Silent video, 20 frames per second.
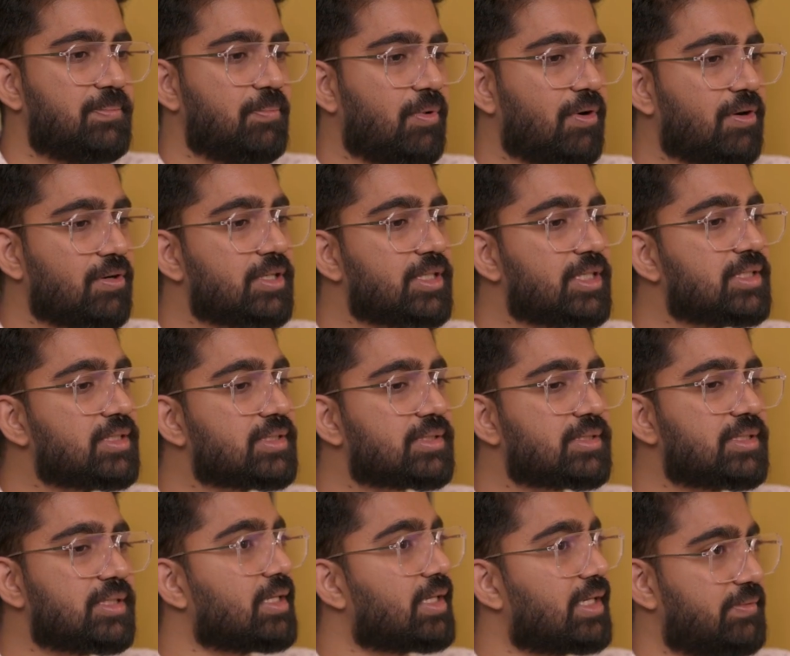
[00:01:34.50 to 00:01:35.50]
It
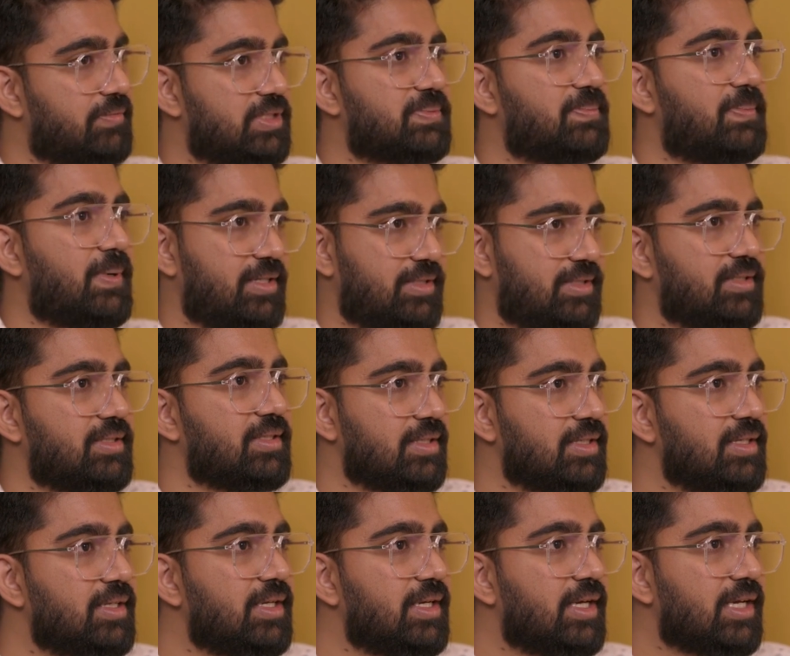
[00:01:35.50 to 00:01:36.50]
monitors the driver's
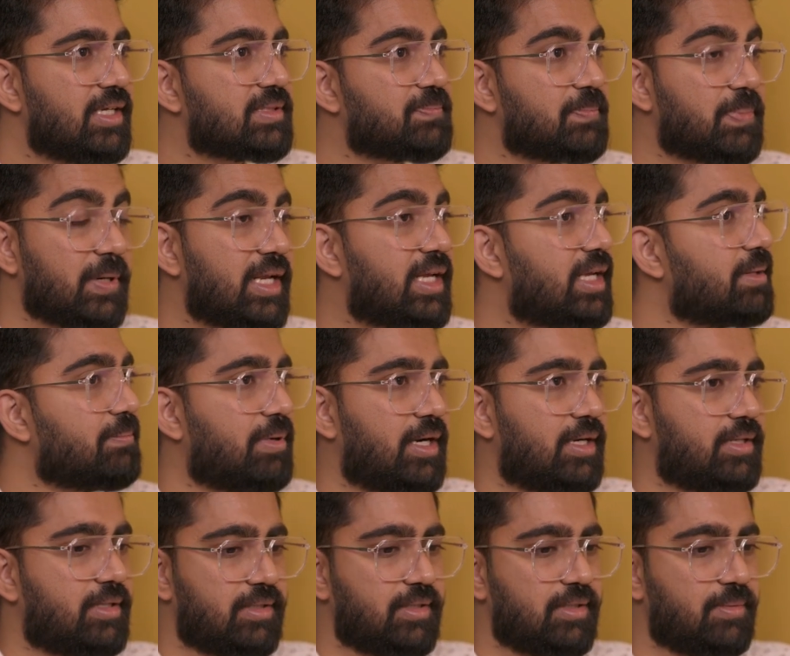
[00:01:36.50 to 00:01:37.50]
pattern, his braking
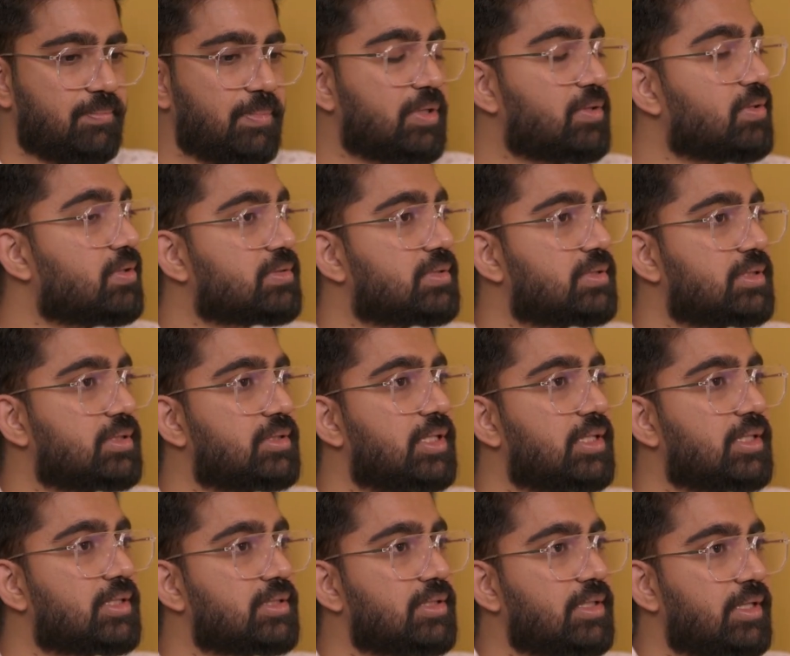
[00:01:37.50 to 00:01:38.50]
pattern, because
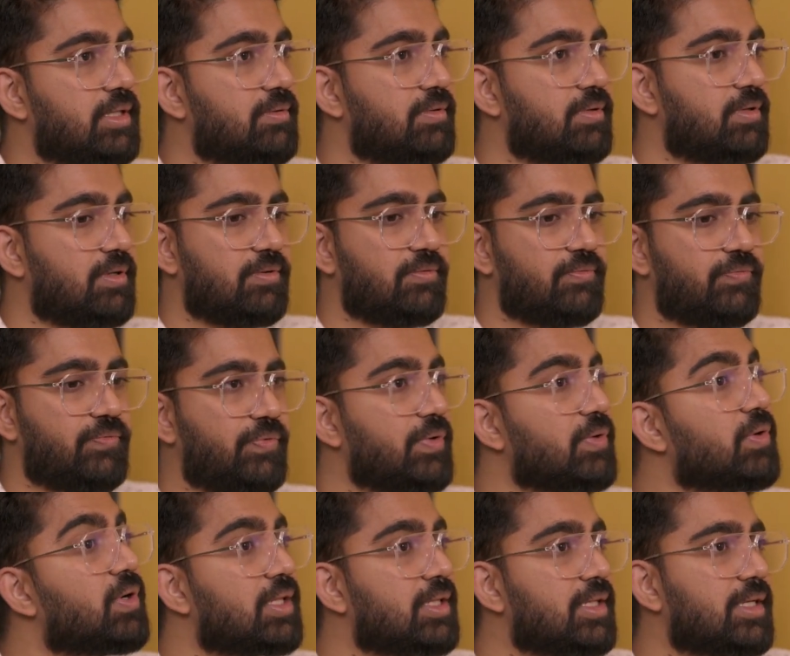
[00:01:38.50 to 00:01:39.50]
there is a
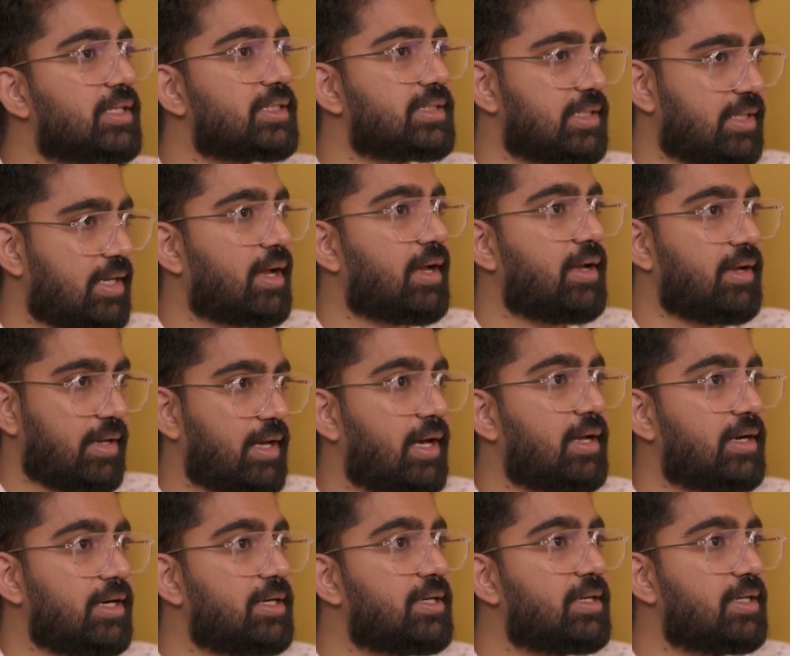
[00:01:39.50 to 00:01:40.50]
fuel that is
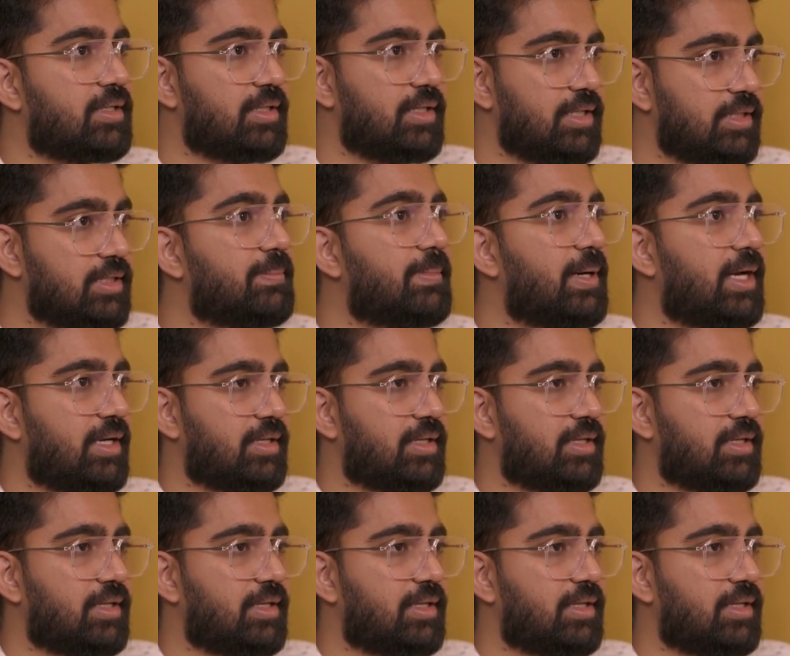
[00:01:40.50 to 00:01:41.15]
carried in the